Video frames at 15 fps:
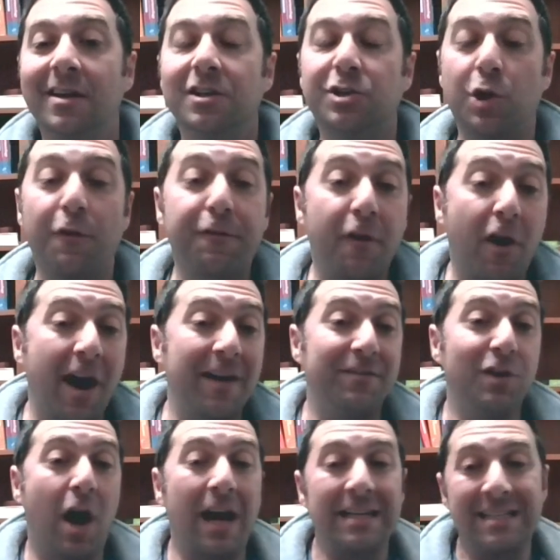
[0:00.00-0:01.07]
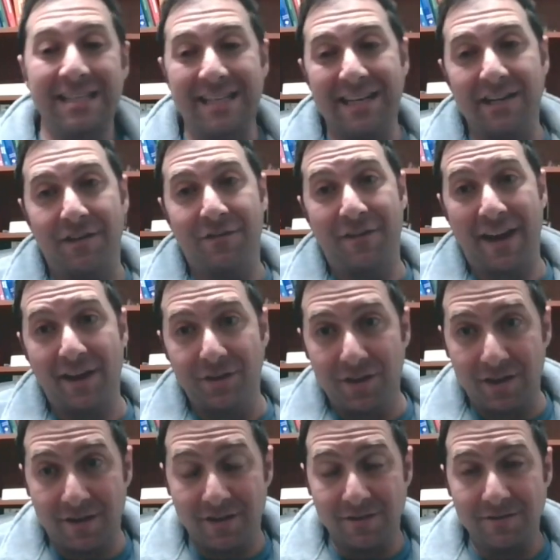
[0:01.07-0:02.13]
So far, I have not seen a
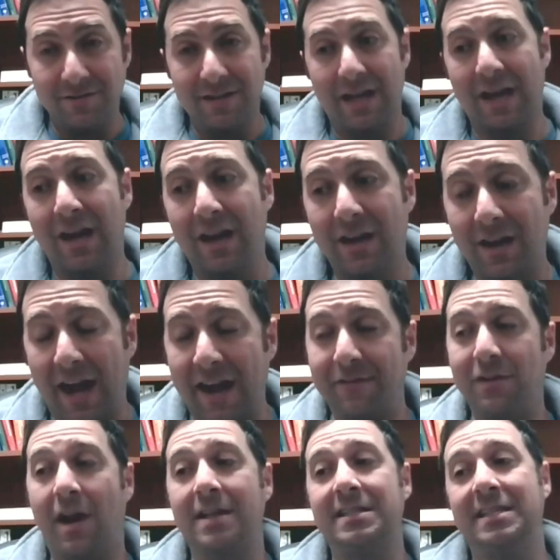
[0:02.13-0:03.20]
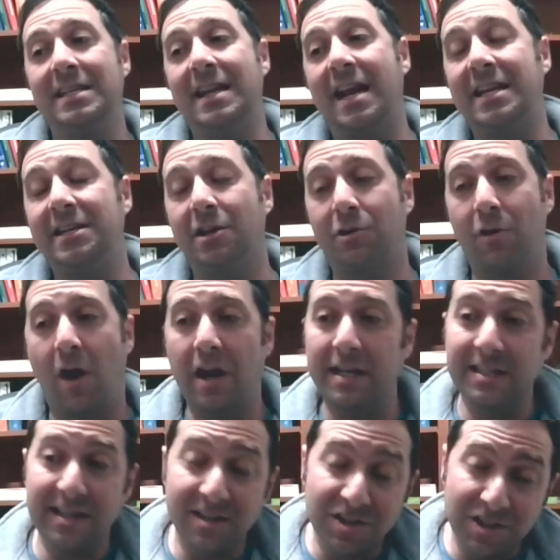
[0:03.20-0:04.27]
failure. I have not seen any
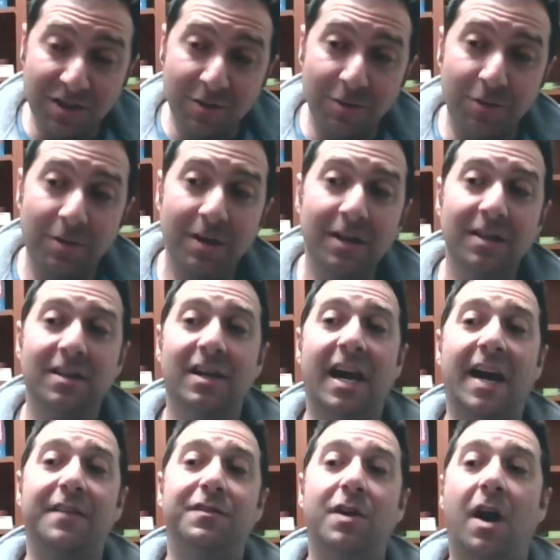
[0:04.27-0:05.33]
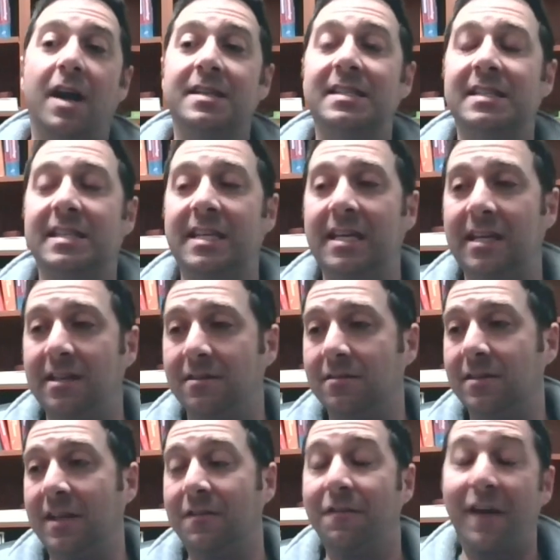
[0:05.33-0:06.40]
necrotic tissue. I have not
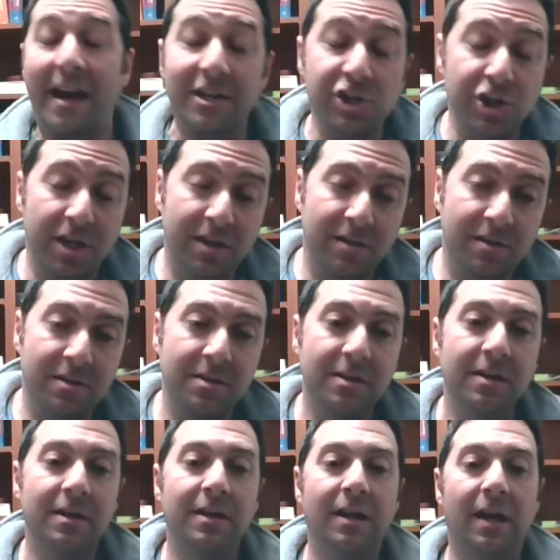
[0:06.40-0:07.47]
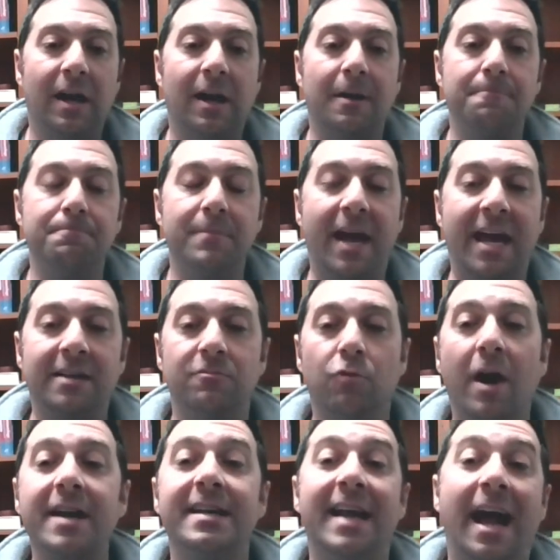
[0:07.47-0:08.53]
seen infection. And
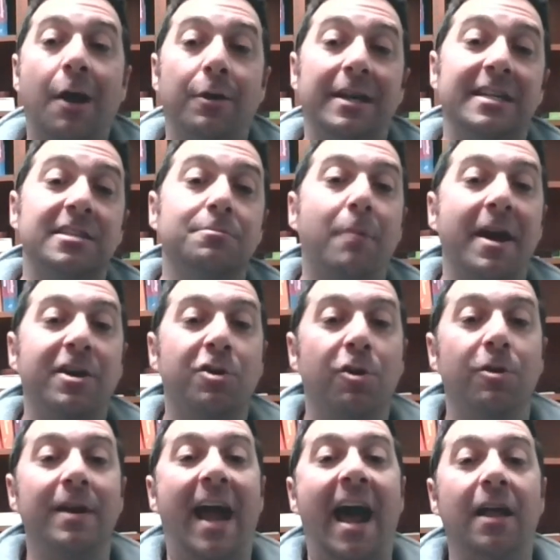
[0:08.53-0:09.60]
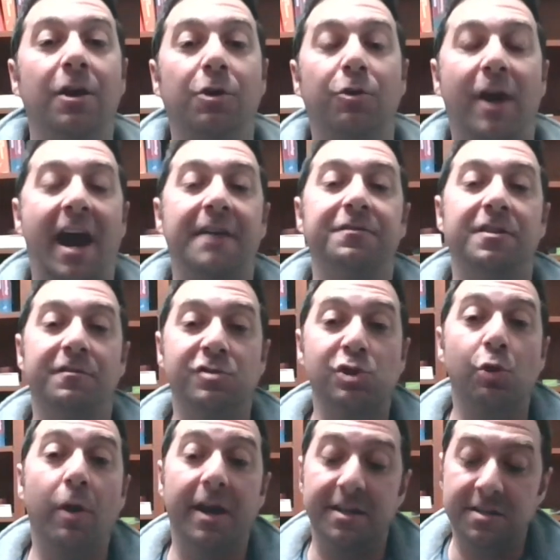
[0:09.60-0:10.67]
right now, it is my current allograft of
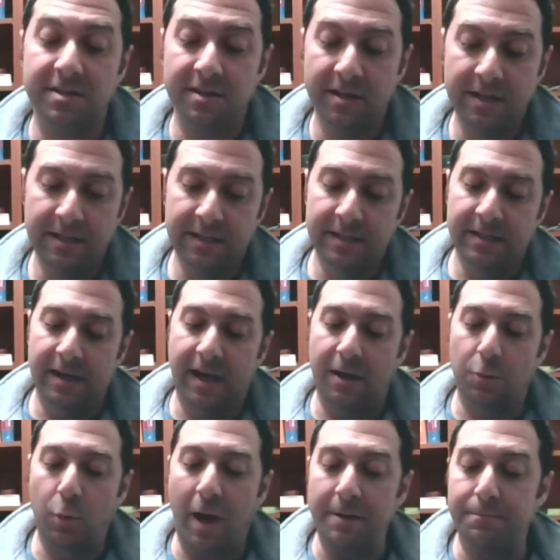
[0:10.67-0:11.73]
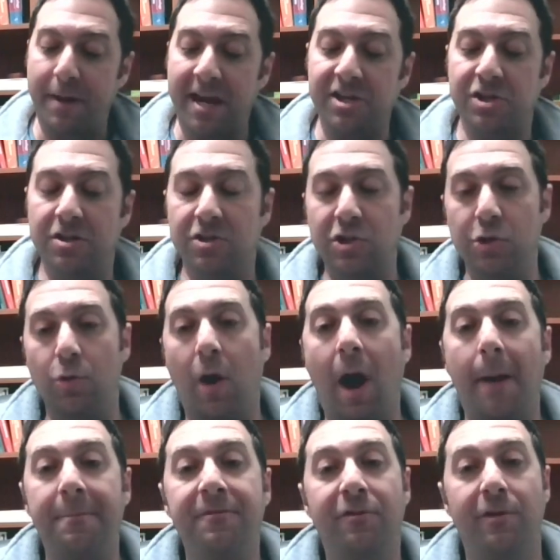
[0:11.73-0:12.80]
choice when patients do
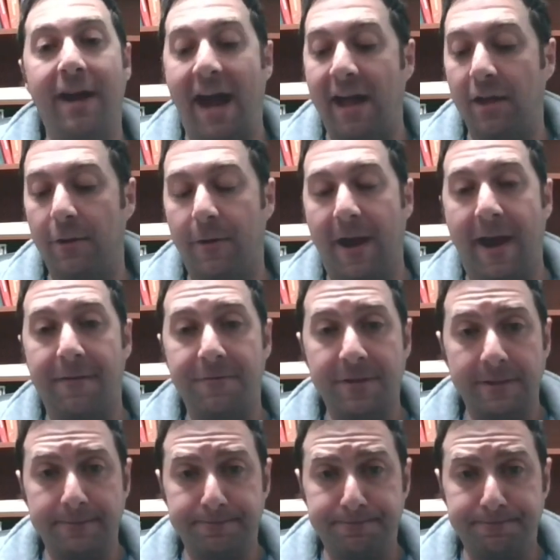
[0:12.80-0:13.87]
opt for an allograft.